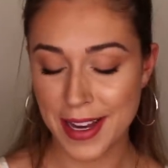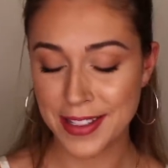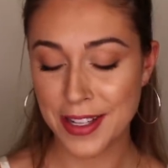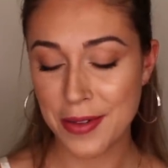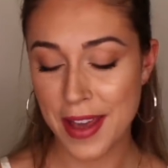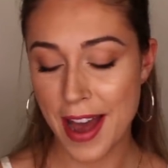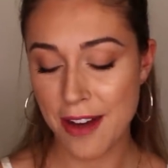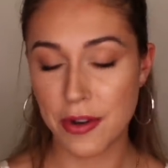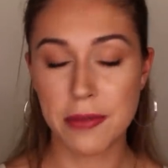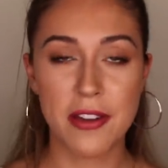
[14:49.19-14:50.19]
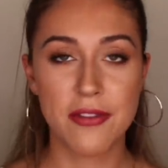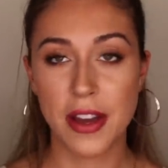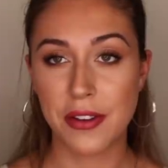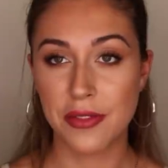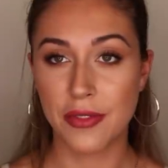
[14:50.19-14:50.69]
Next up we have one of my
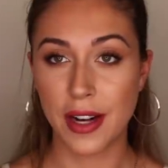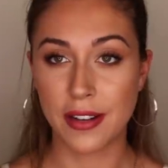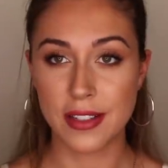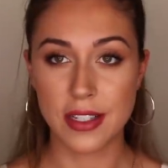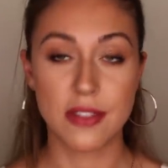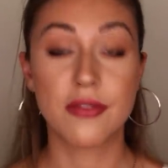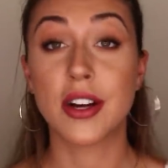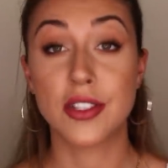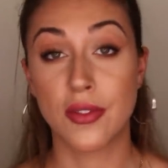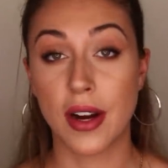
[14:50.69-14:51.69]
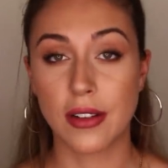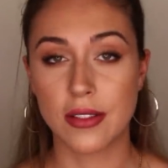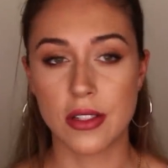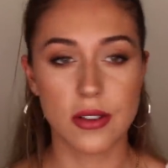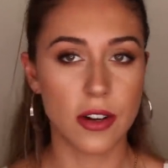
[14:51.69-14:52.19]
favorite fragrances, fresh
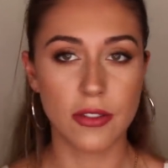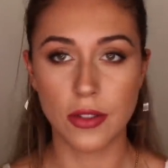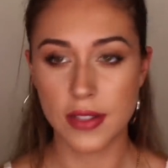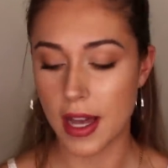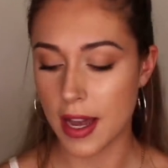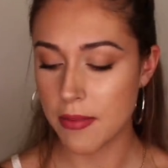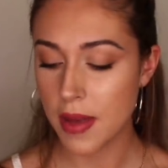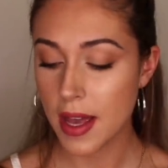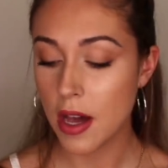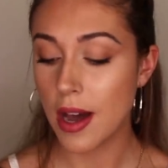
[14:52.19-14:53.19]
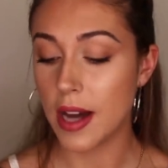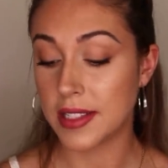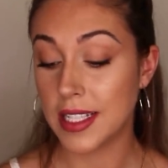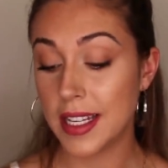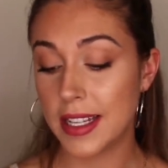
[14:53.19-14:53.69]
fragrances of all time,
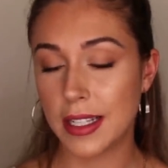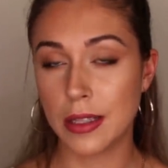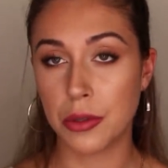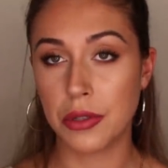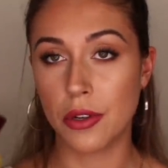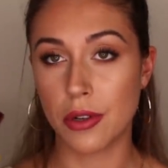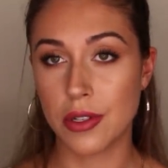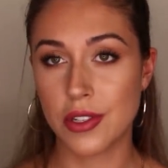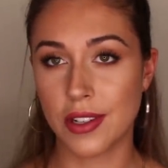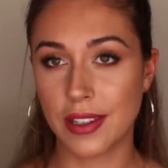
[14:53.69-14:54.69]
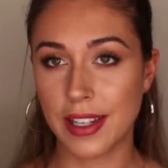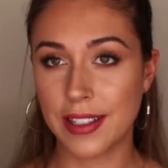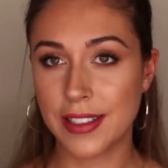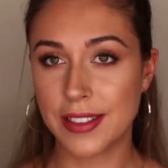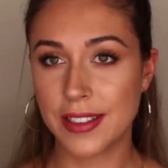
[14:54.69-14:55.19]
Atelier Cologne Orange
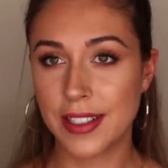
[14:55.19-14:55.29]
Sanguine.